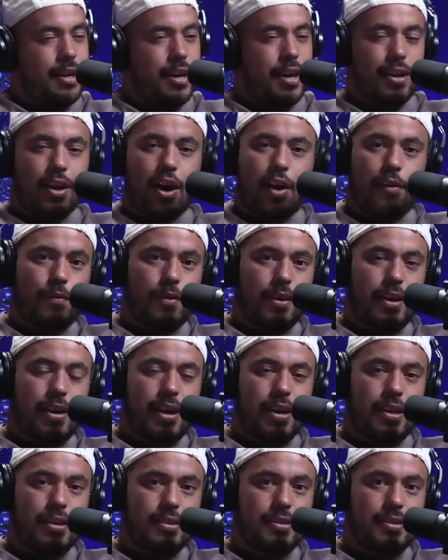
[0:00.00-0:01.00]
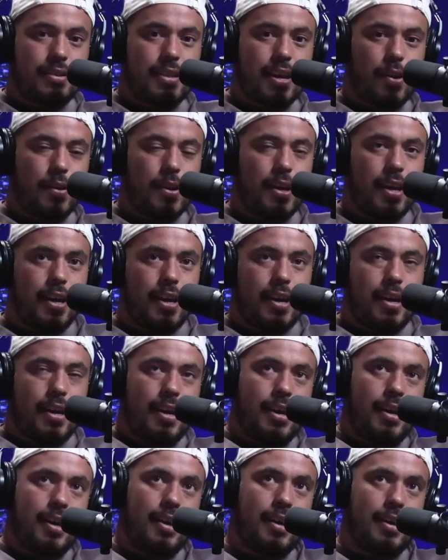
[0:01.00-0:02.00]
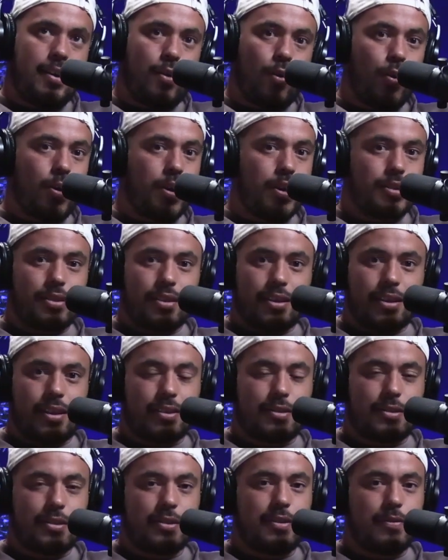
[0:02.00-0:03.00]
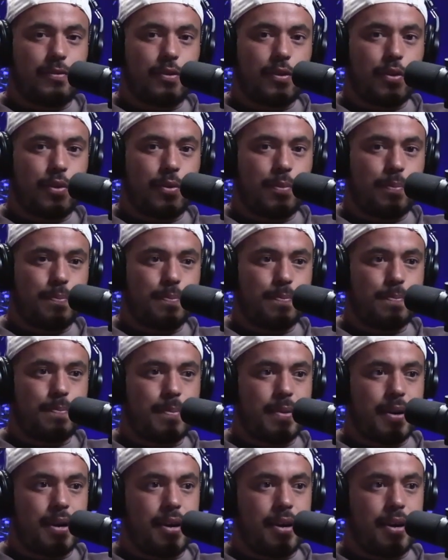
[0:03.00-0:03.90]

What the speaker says: Yeah, and hopefully he's down here in August and I get to interview him.